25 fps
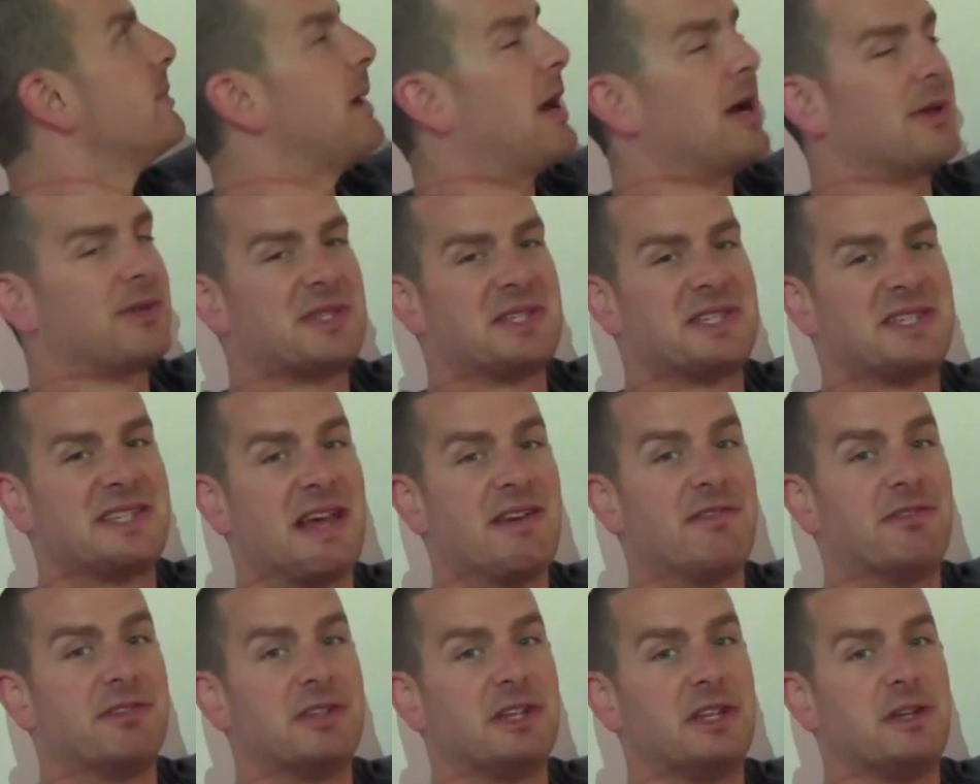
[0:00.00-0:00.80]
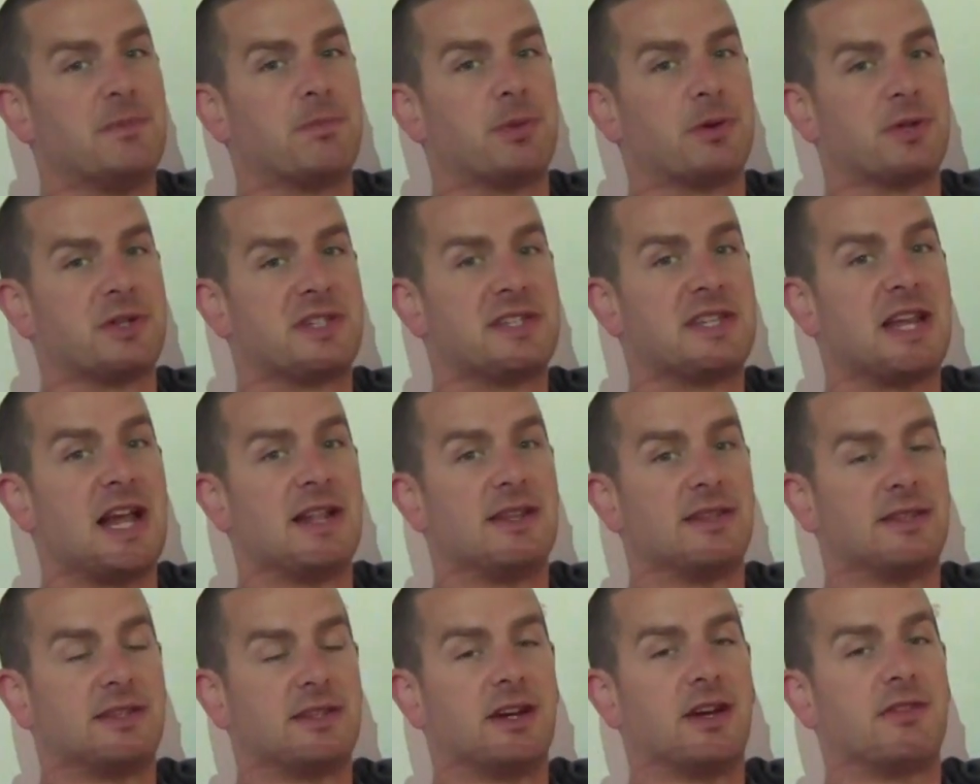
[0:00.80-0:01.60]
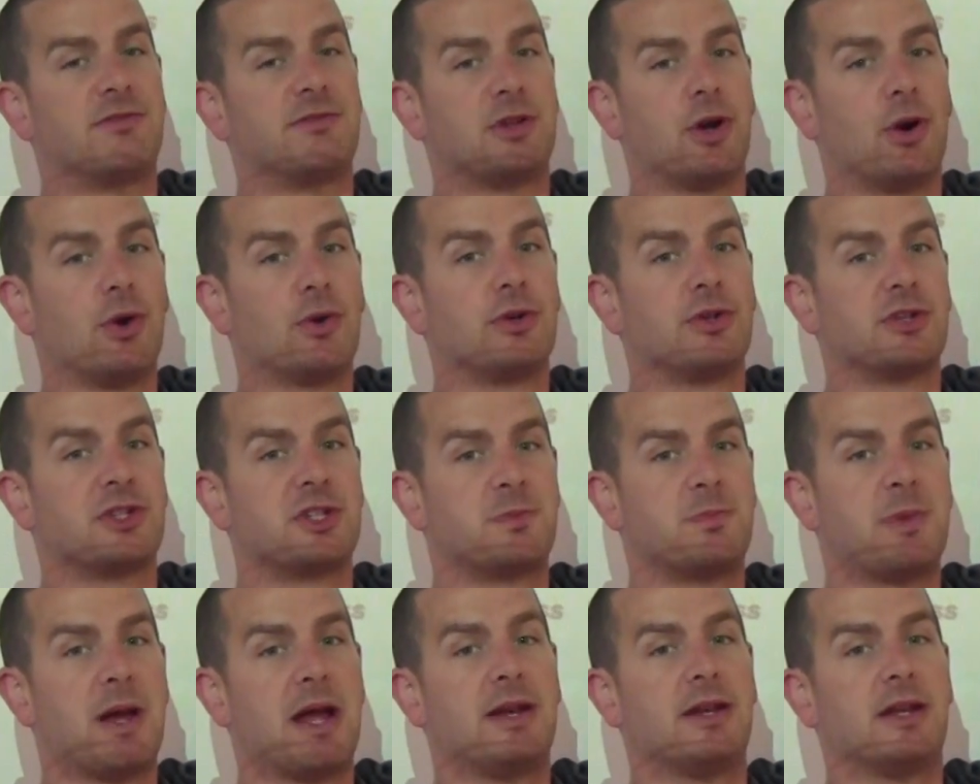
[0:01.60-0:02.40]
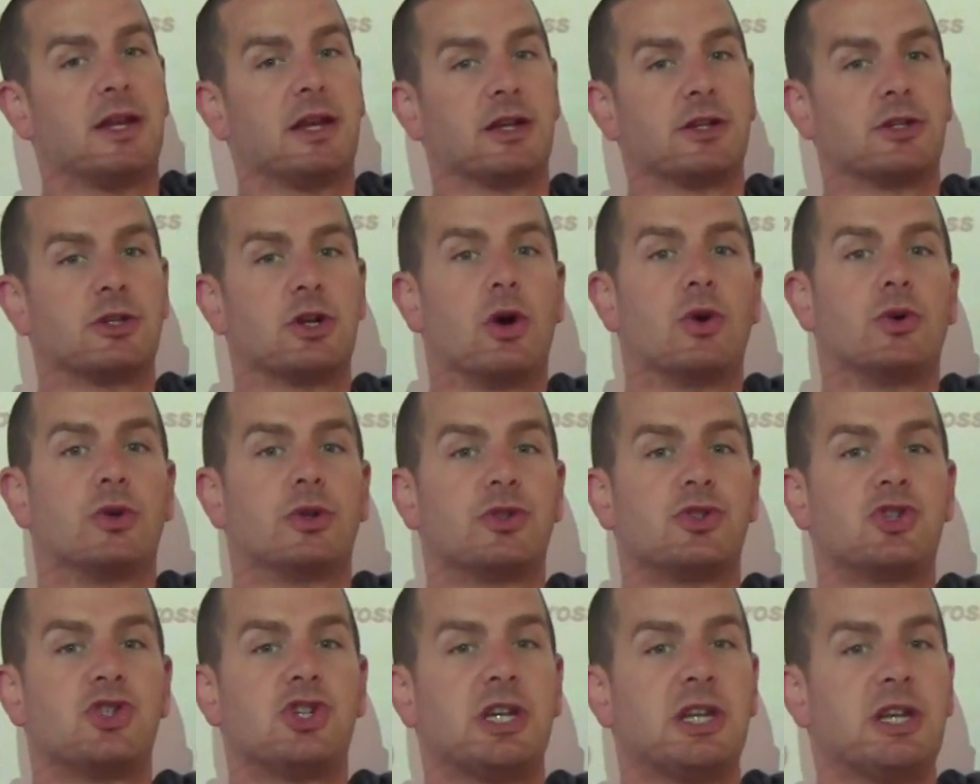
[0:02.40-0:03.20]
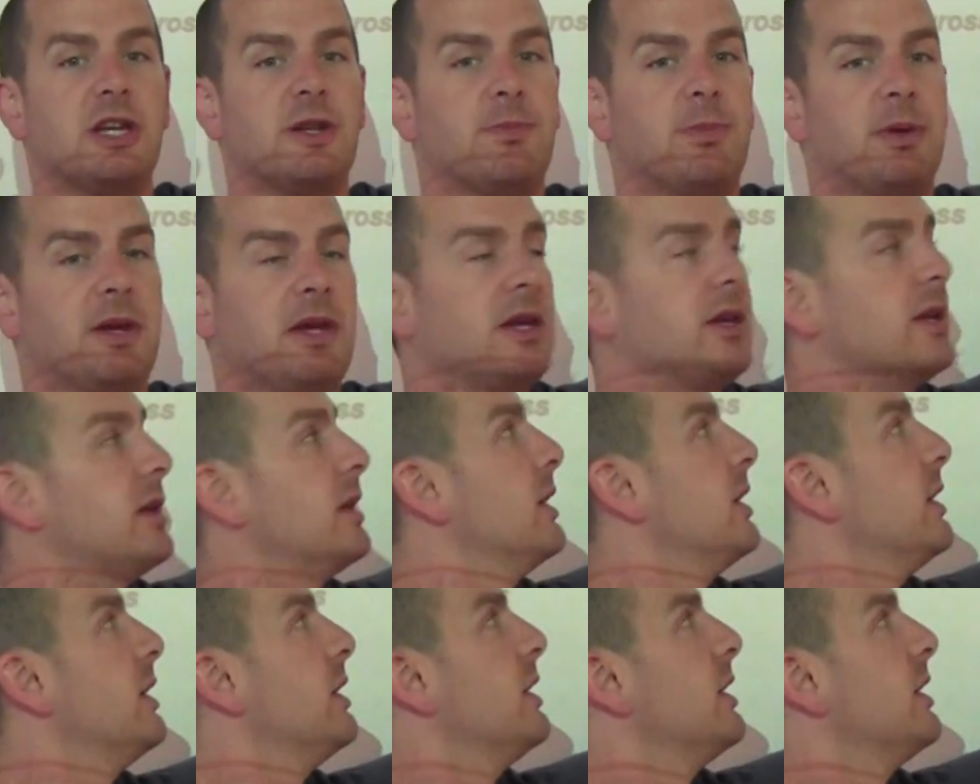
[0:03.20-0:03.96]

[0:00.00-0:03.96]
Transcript: about 70% of total spending, total GDP.